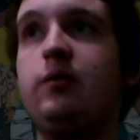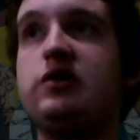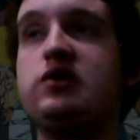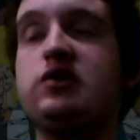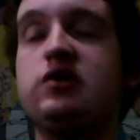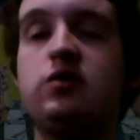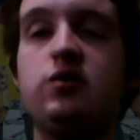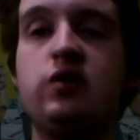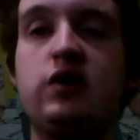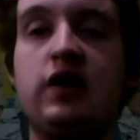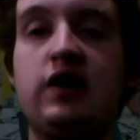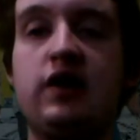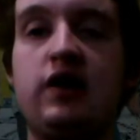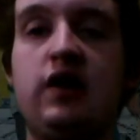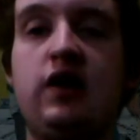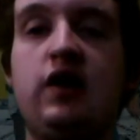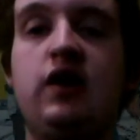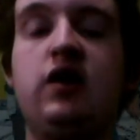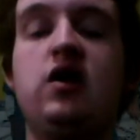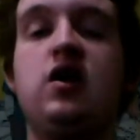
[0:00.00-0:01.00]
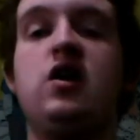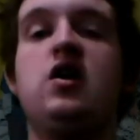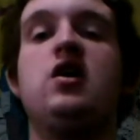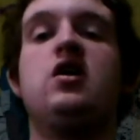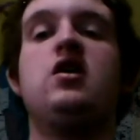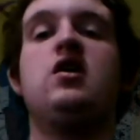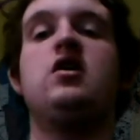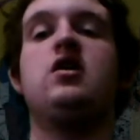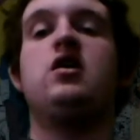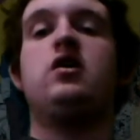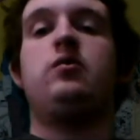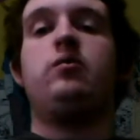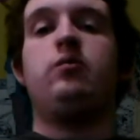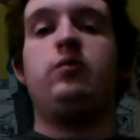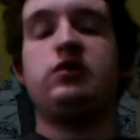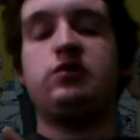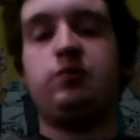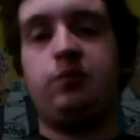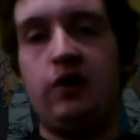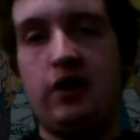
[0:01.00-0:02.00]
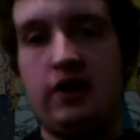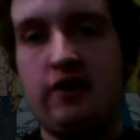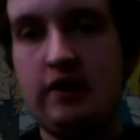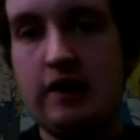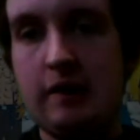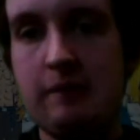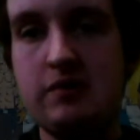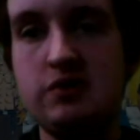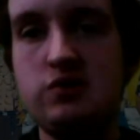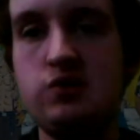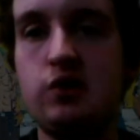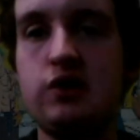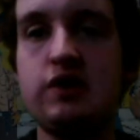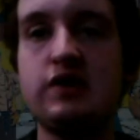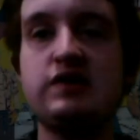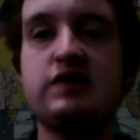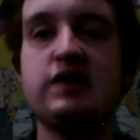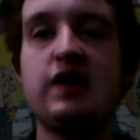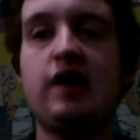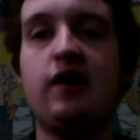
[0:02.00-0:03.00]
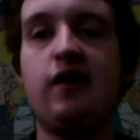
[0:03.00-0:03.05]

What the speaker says: which one of them is you can set